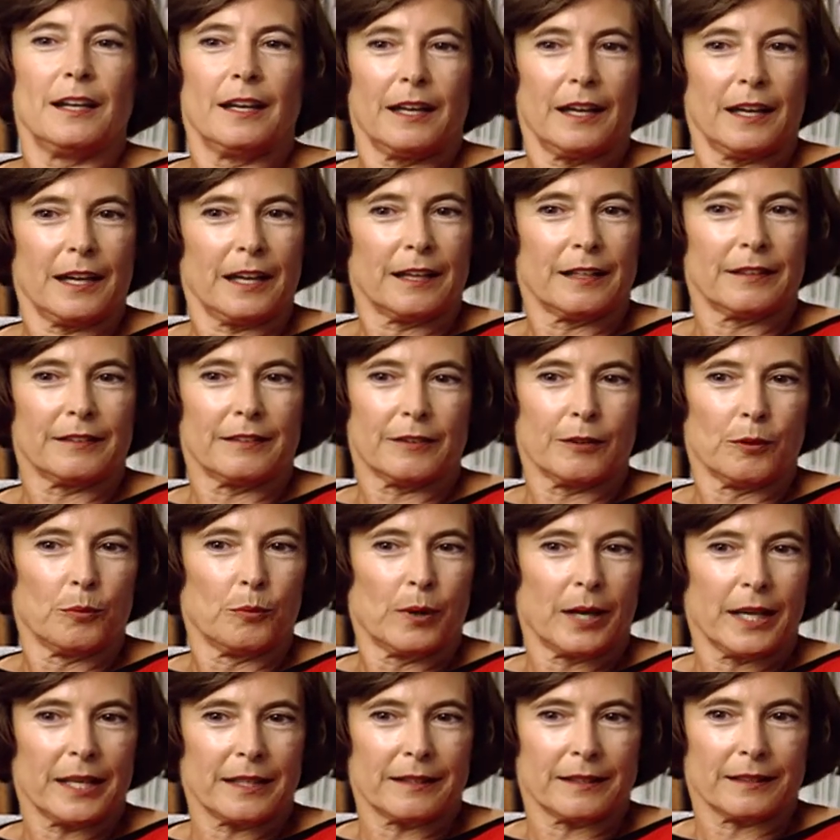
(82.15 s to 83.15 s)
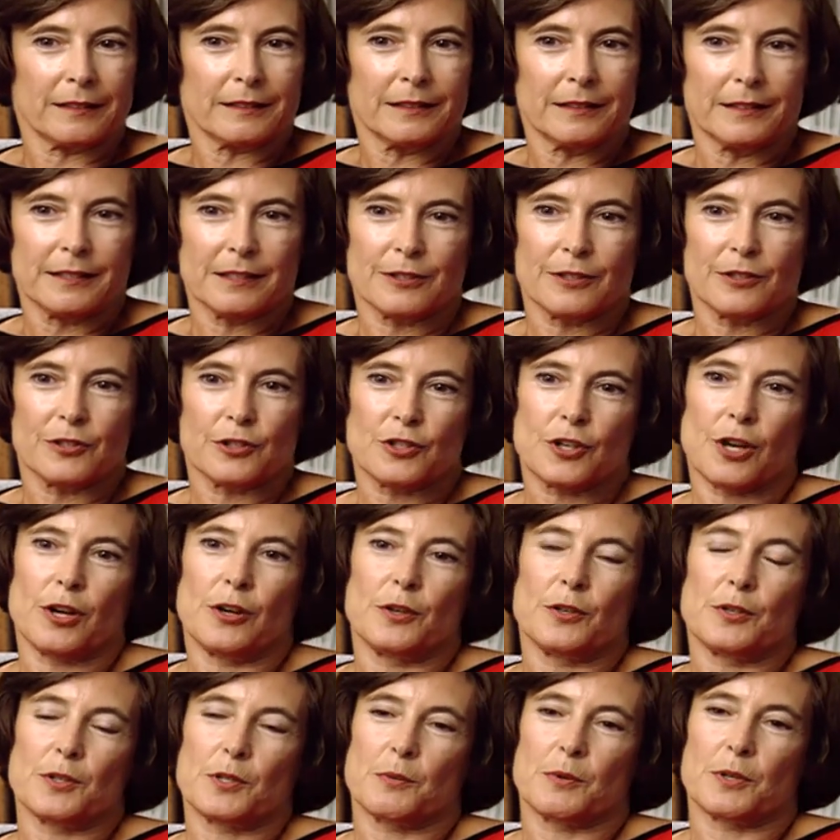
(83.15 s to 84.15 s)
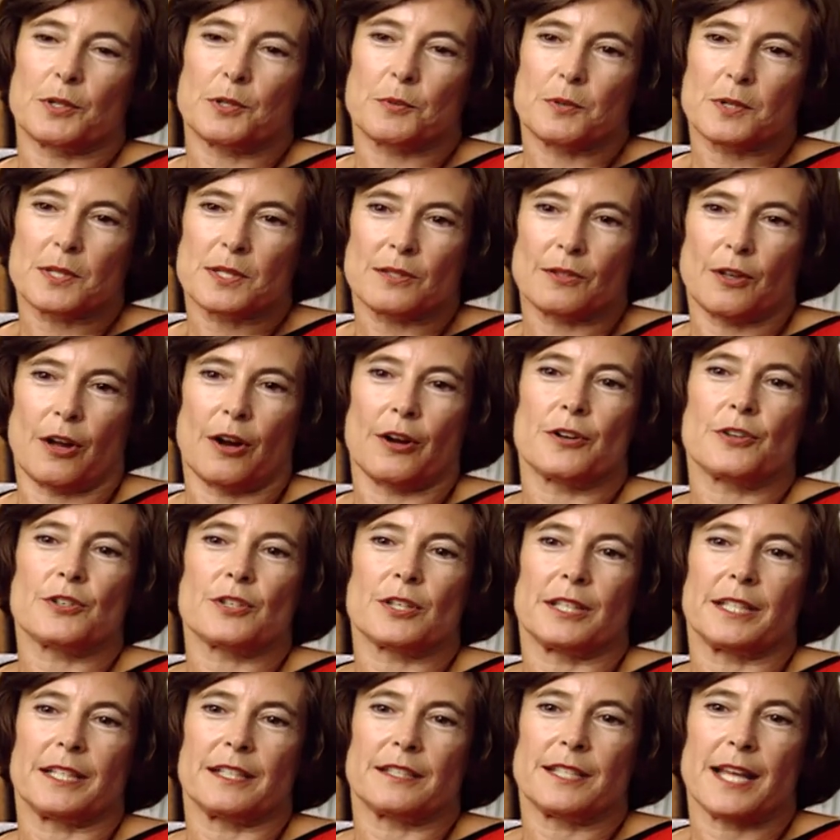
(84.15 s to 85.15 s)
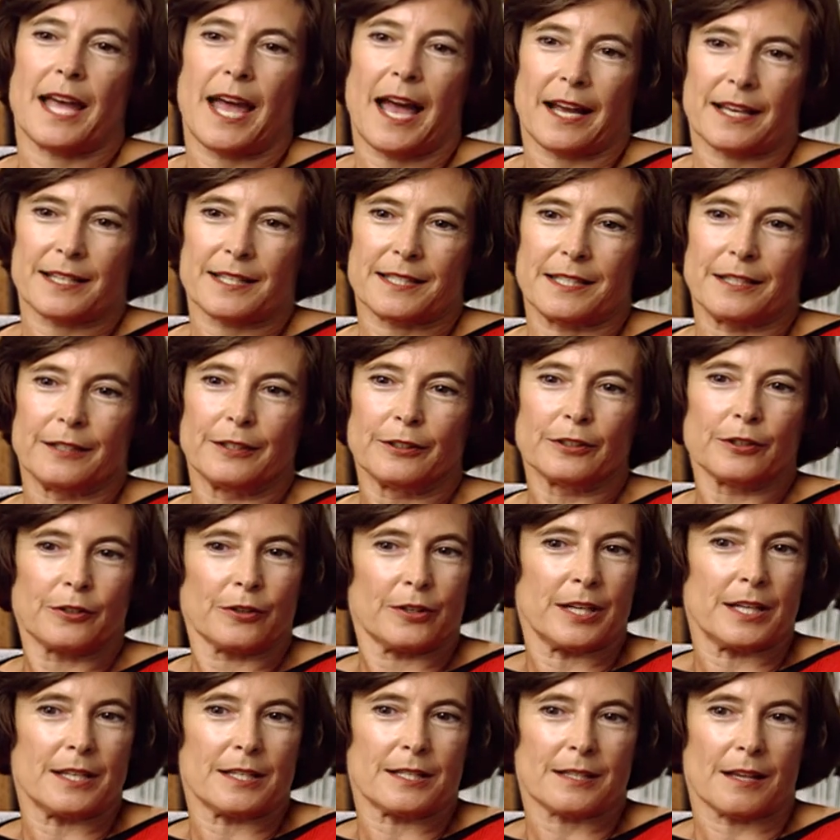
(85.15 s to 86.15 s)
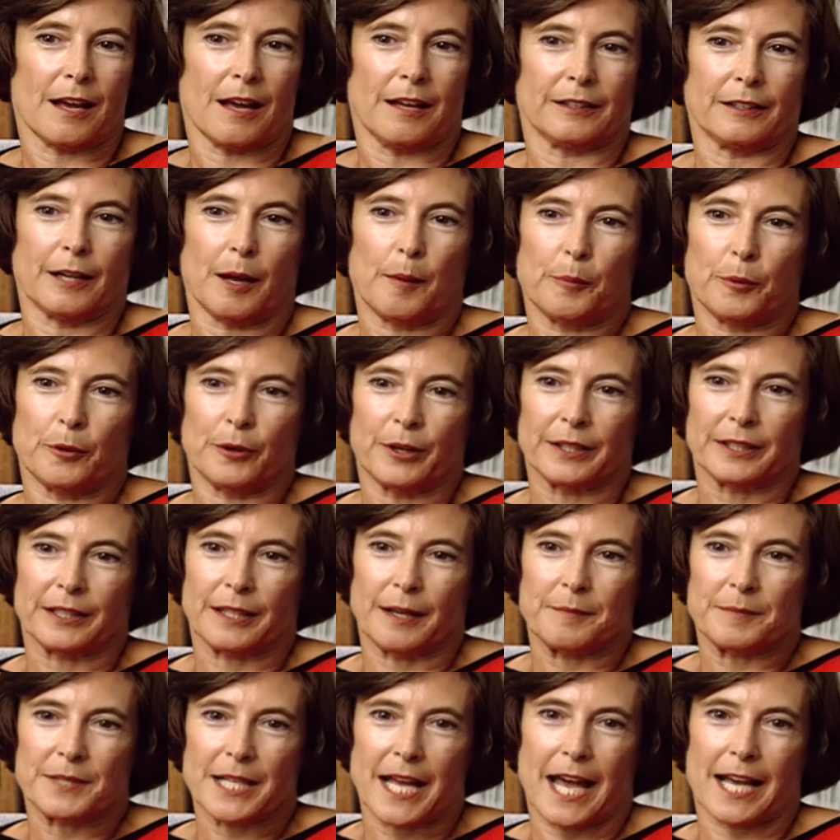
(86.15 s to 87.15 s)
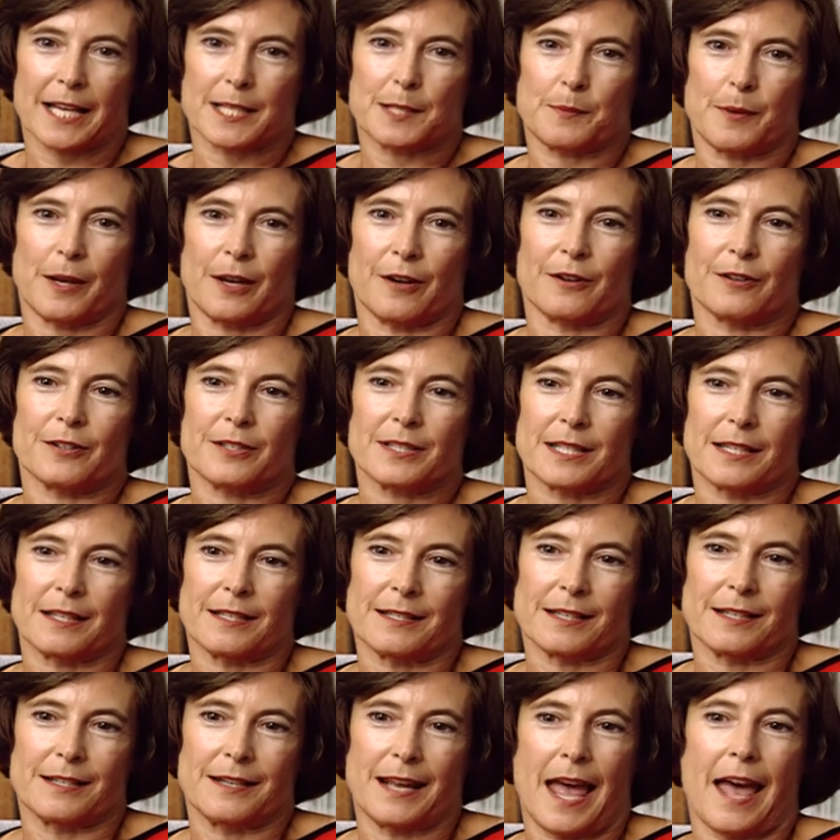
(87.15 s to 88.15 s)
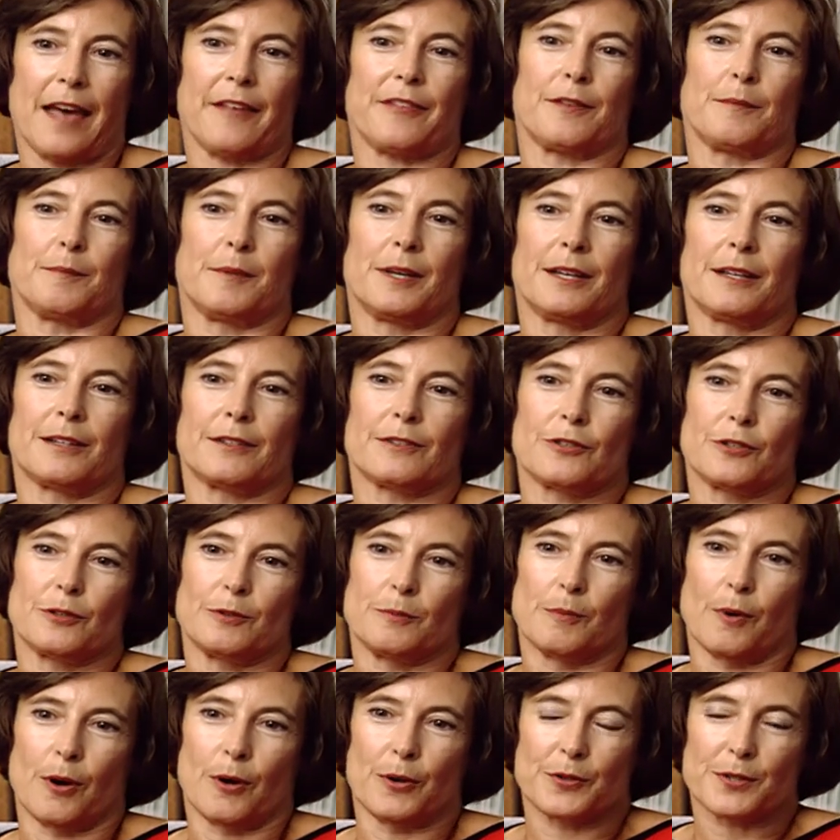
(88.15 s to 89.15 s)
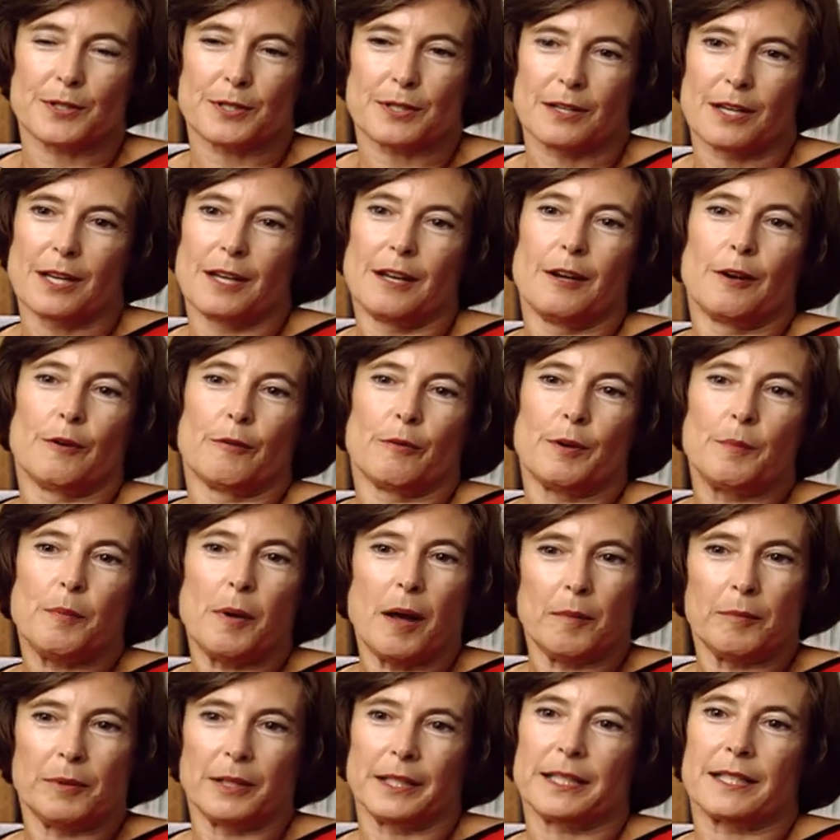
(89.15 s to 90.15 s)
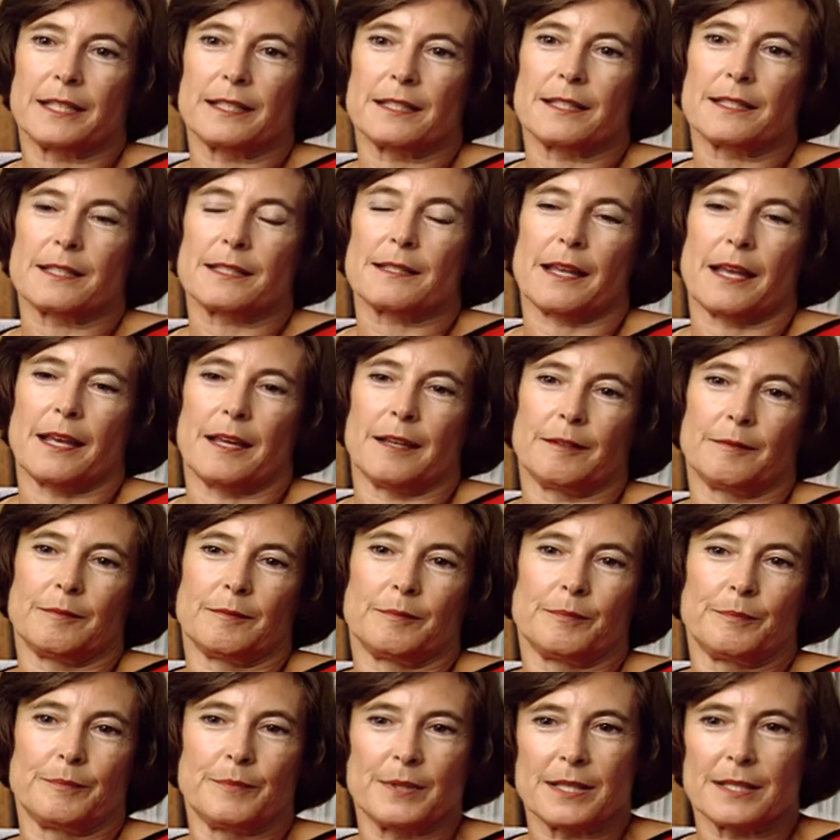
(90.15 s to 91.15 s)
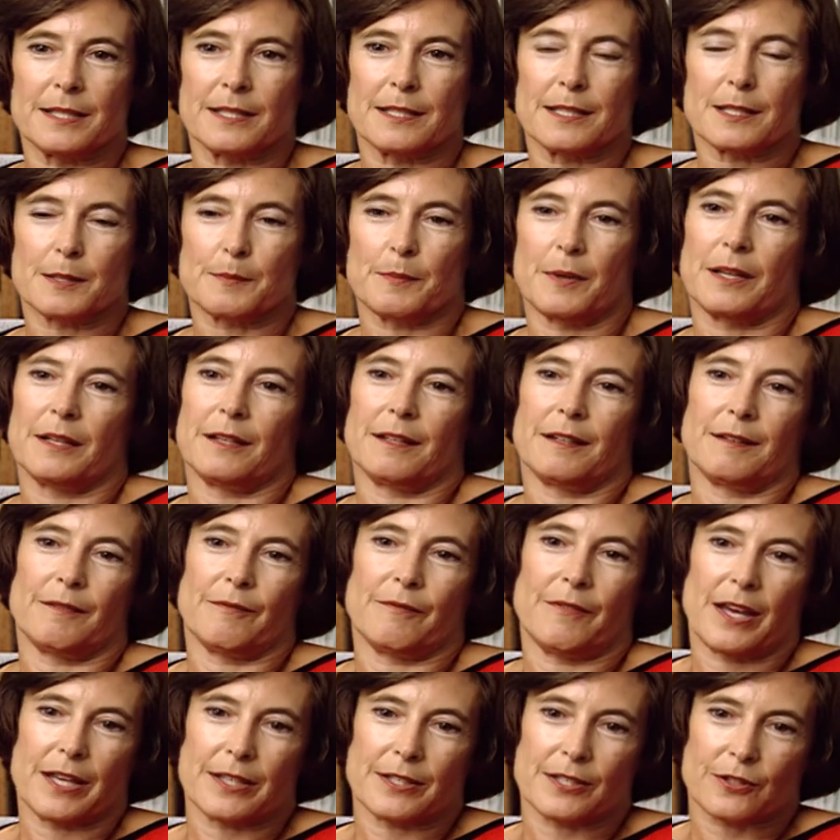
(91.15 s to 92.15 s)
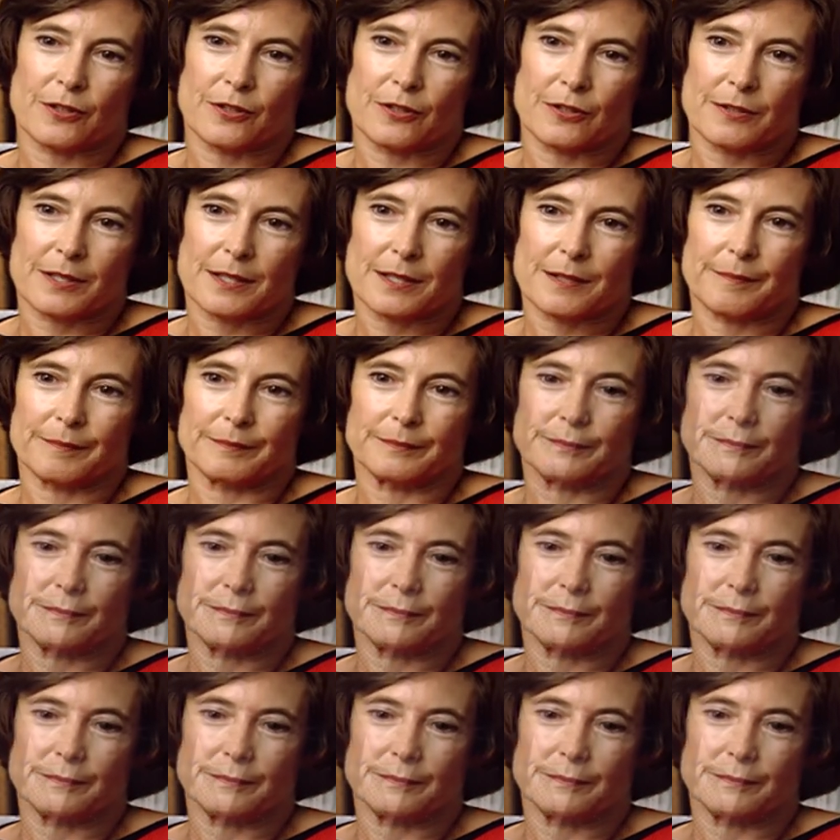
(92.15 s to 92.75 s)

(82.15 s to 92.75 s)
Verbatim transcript: And the way that Clinton chose, which was largely a tax increase on upper income taxpayers, is anathema to most Republicans and businessmen and investors.